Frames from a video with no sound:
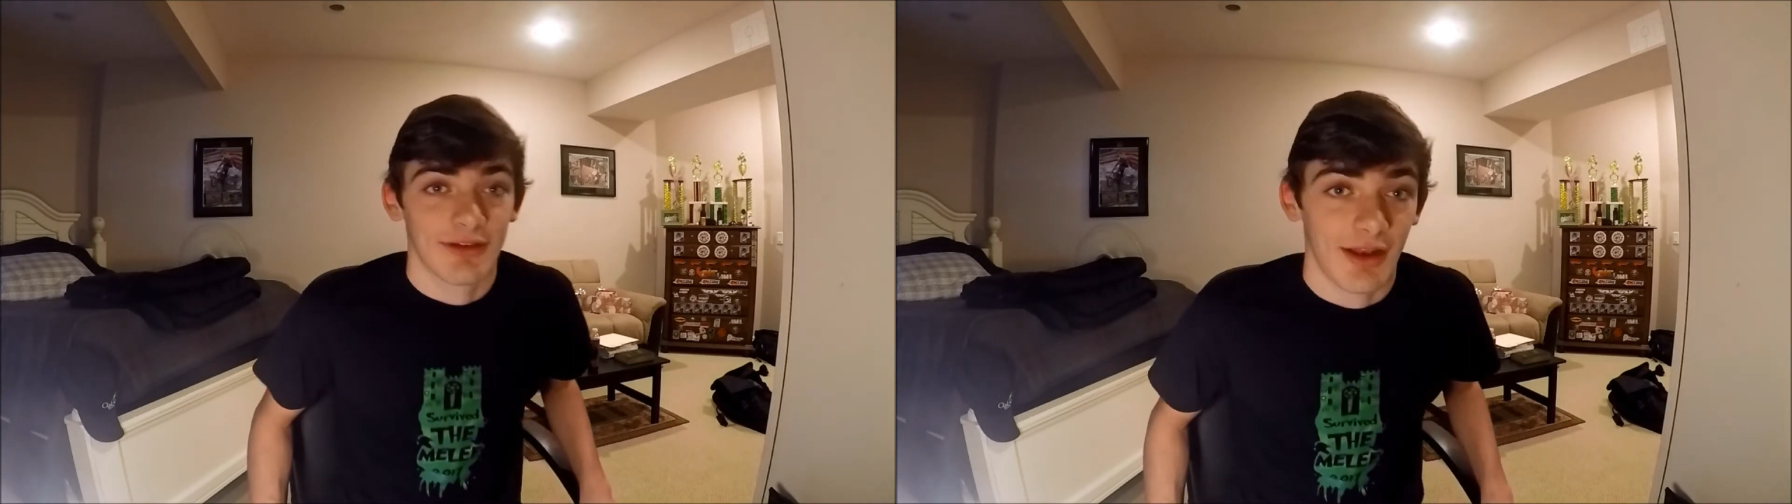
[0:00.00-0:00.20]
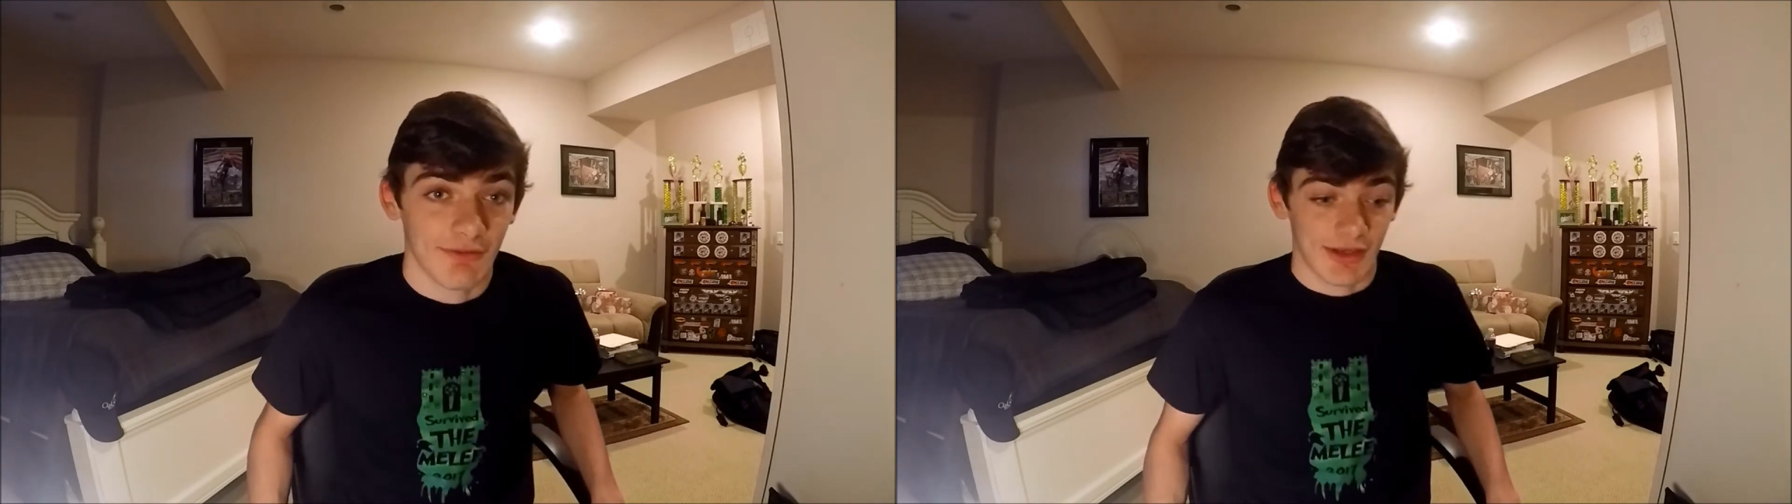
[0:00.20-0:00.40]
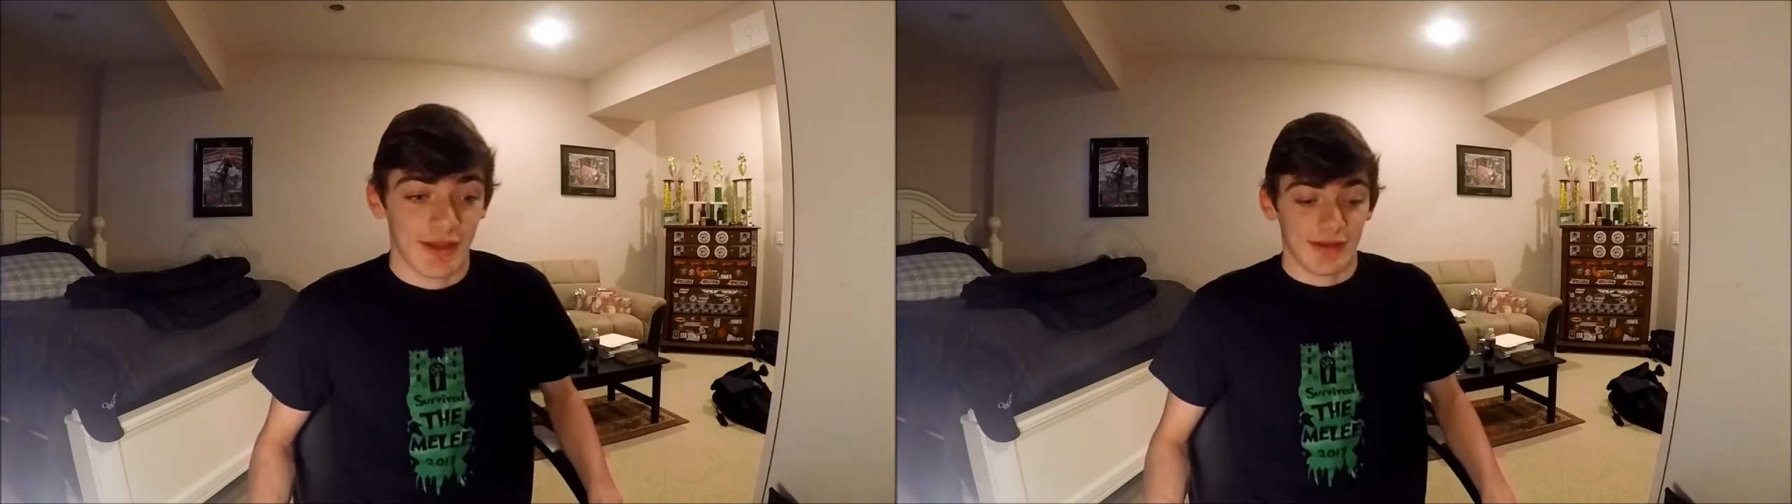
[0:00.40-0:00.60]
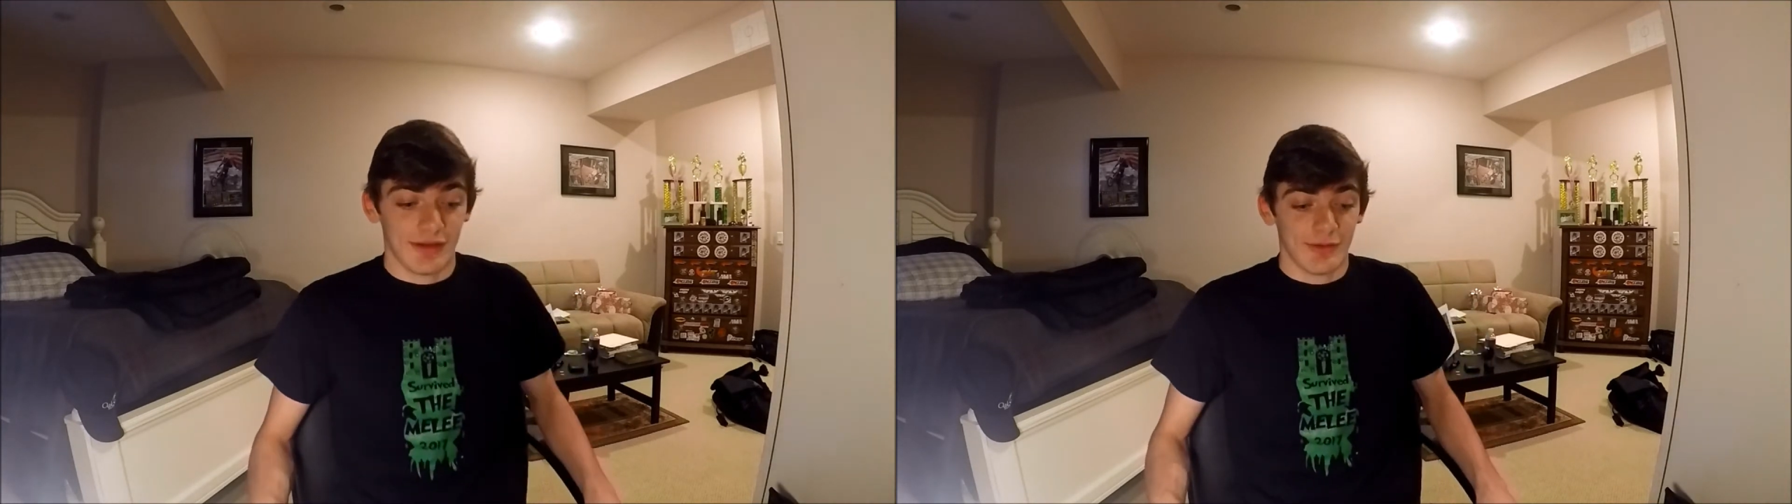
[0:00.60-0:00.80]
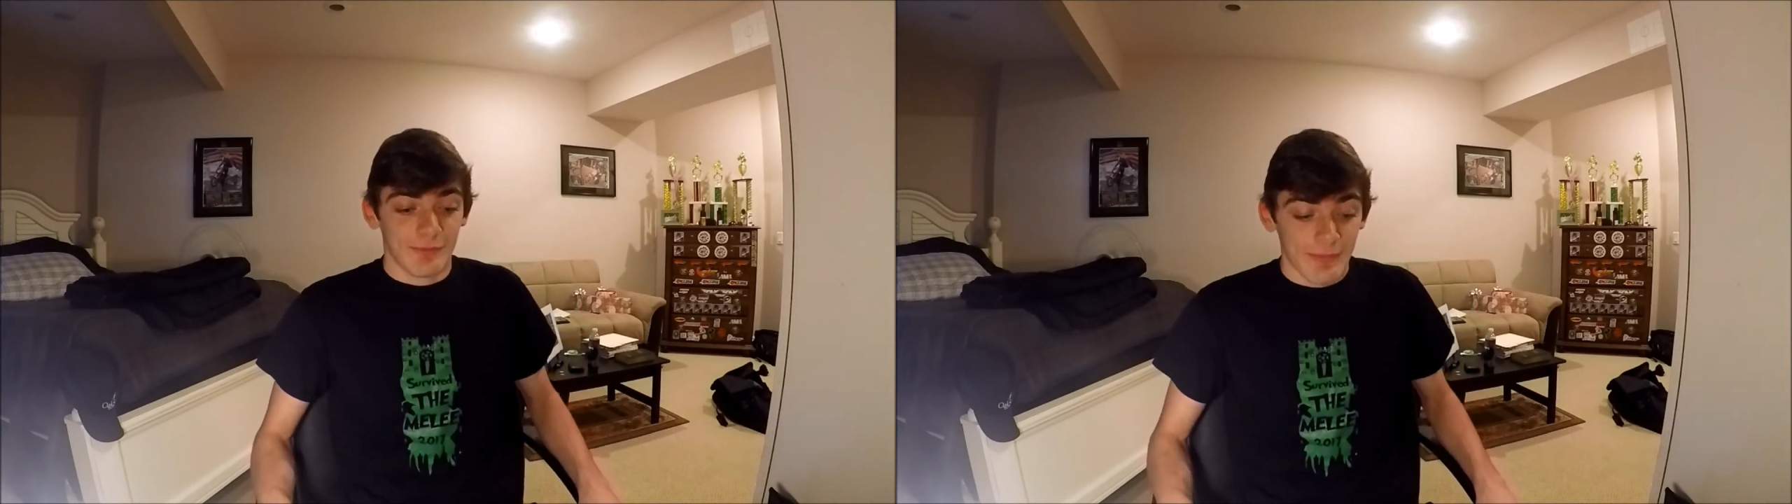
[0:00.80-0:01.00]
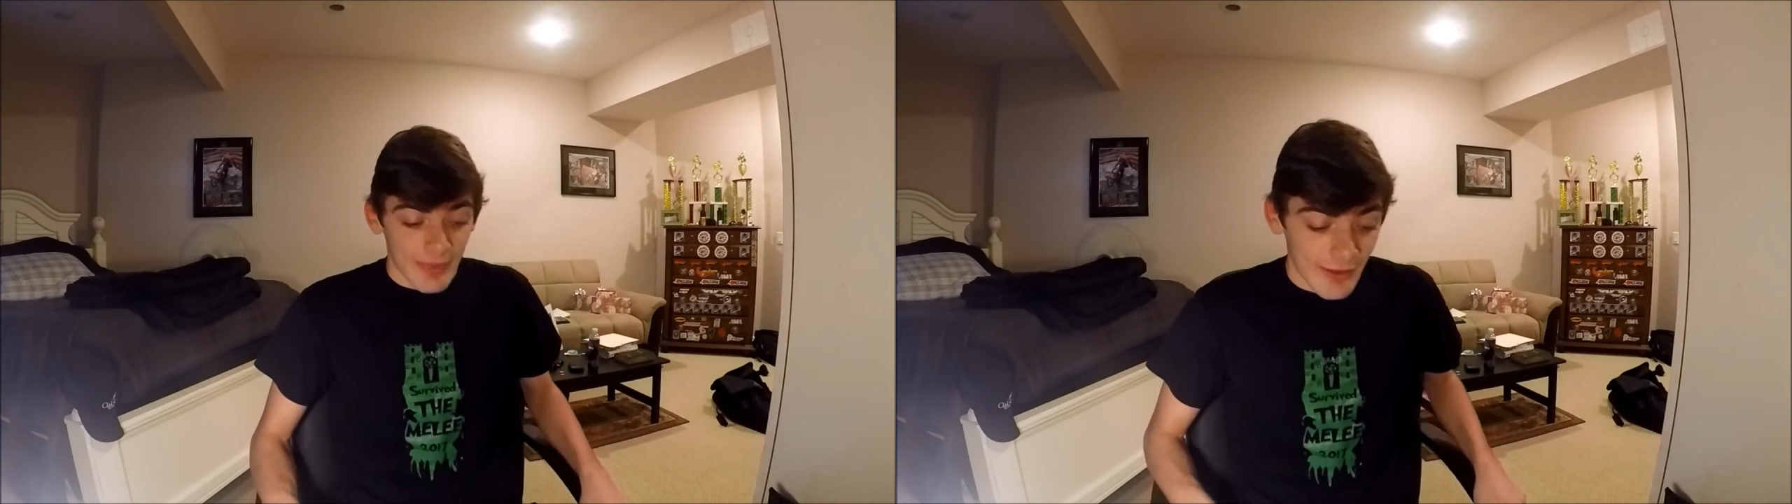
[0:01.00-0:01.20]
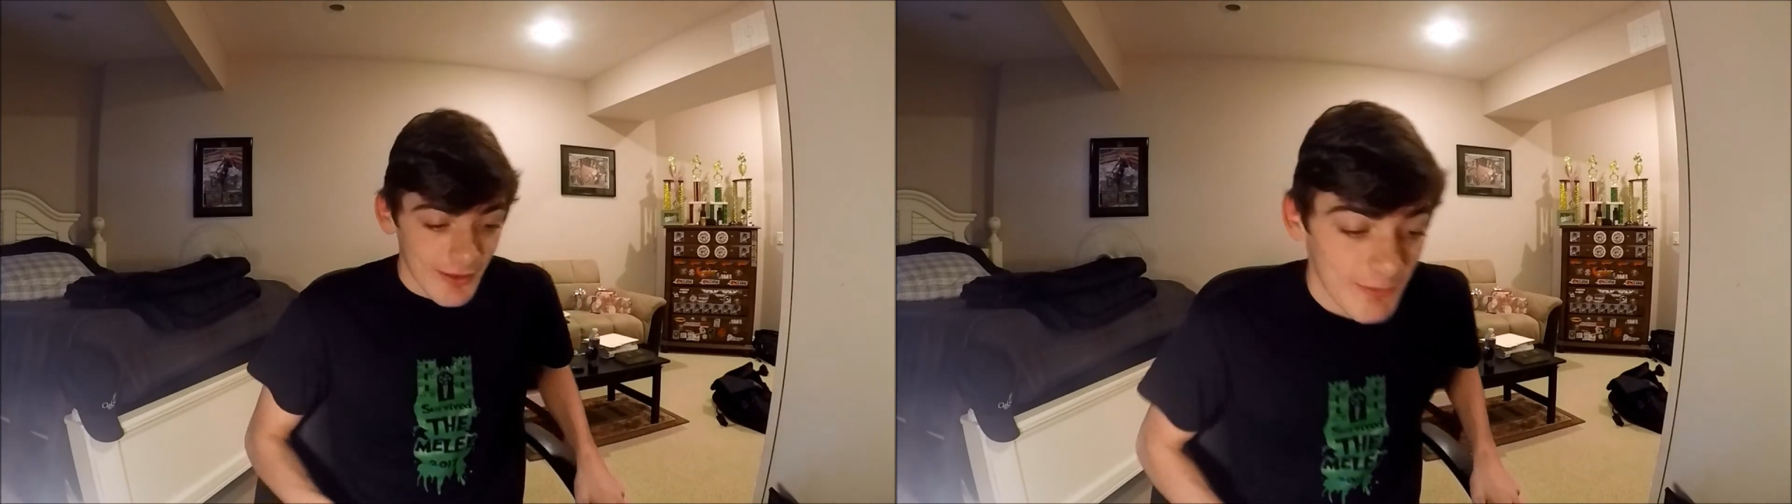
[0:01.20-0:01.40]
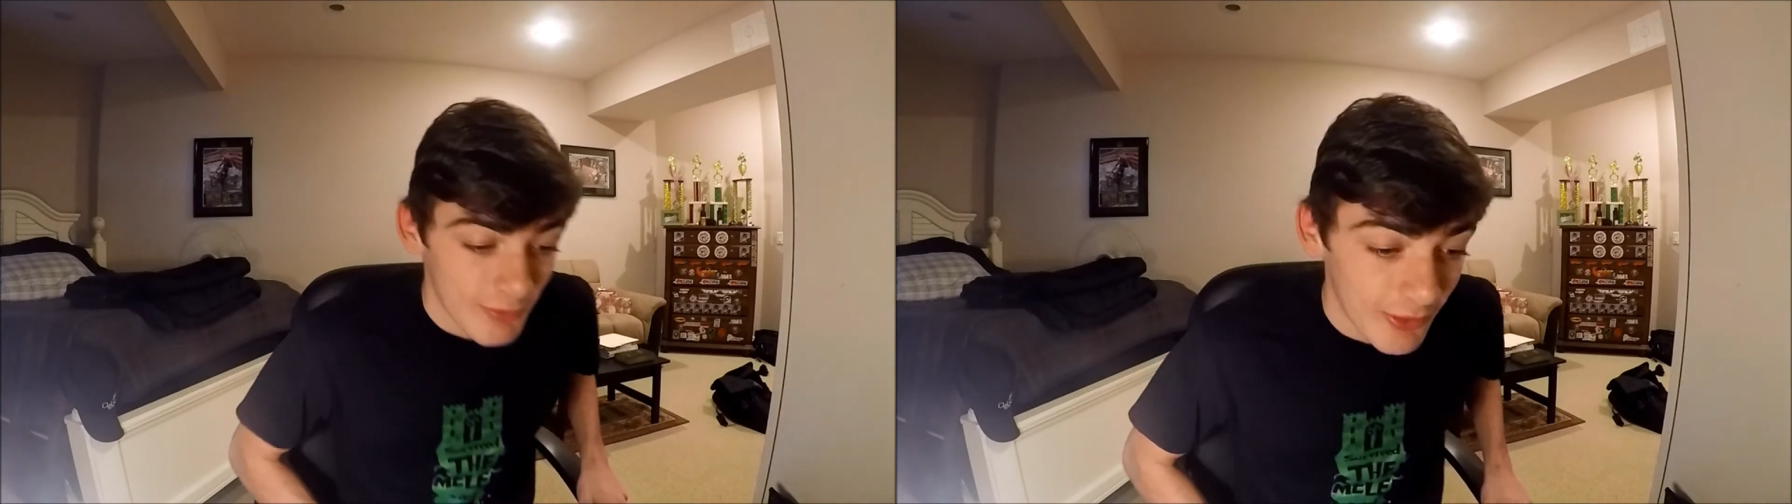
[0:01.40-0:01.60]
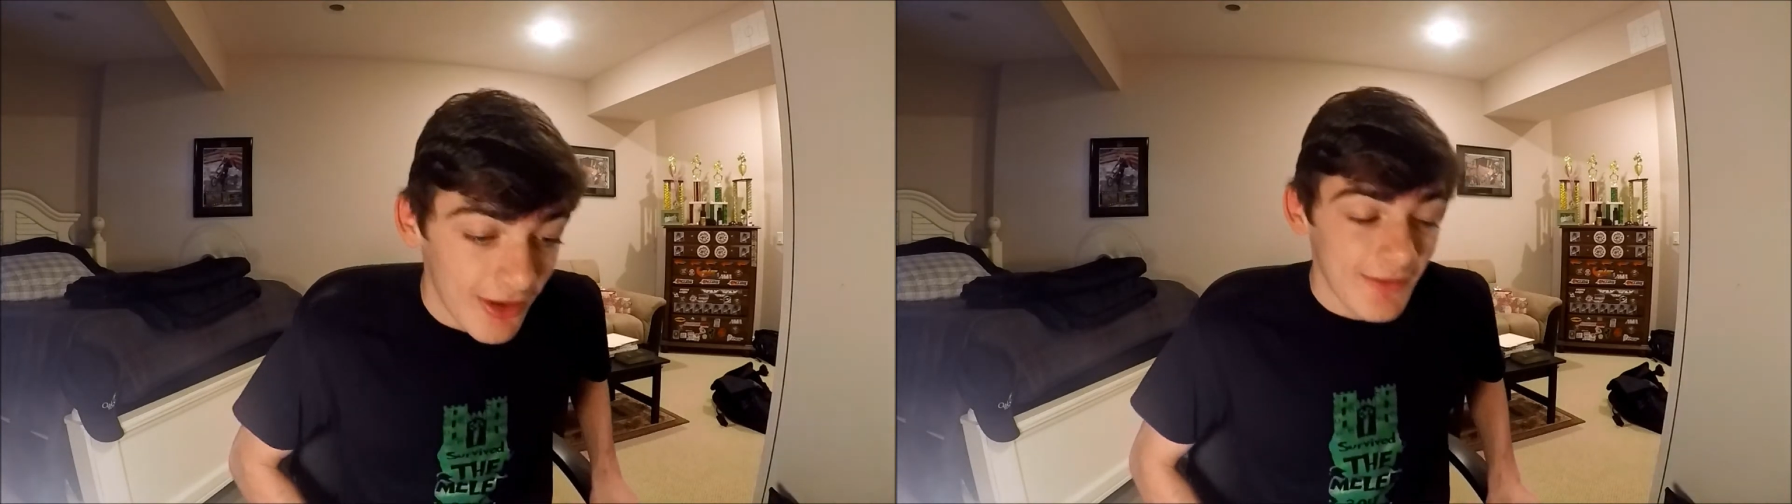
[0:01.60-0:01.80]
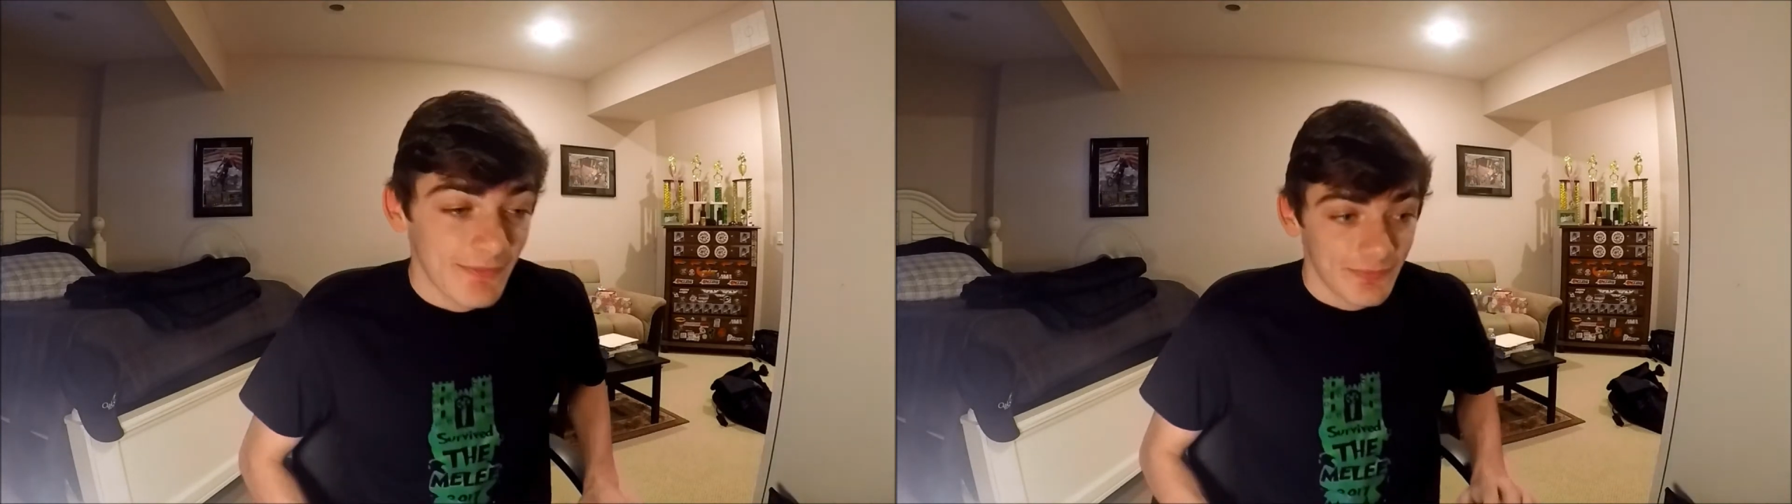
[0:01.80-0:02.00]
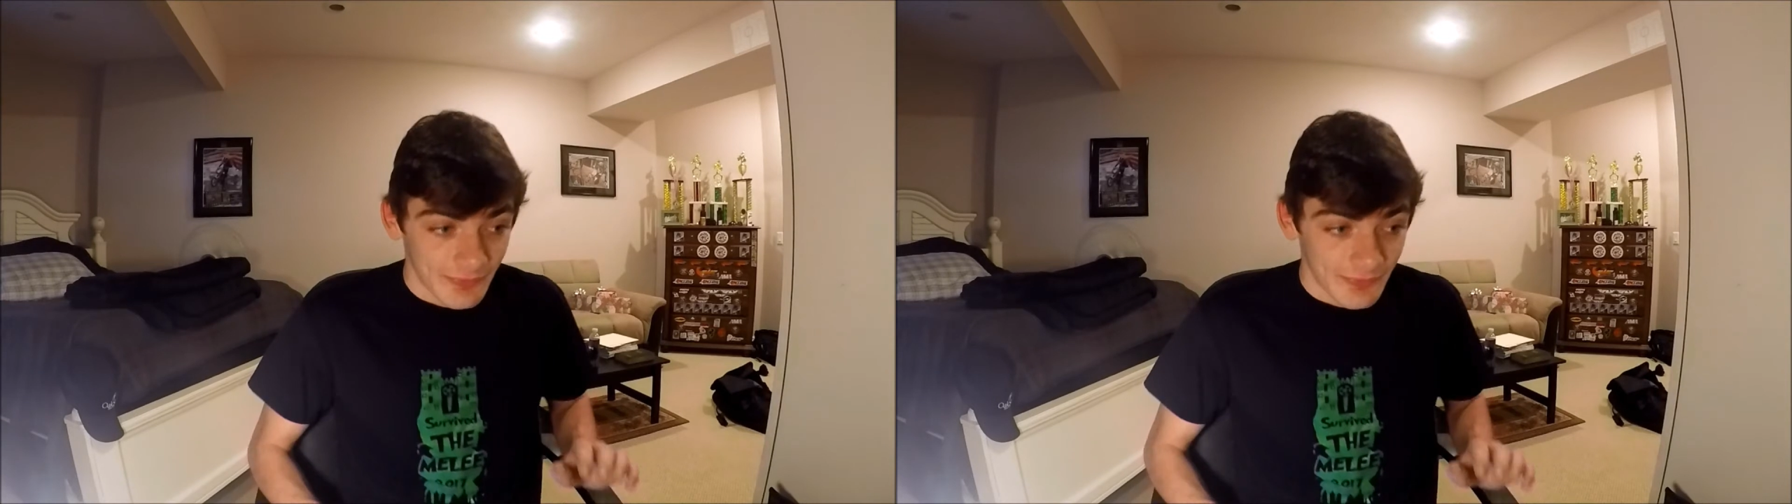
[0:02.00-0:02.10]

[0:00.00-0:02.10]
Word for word: not even kidding you. But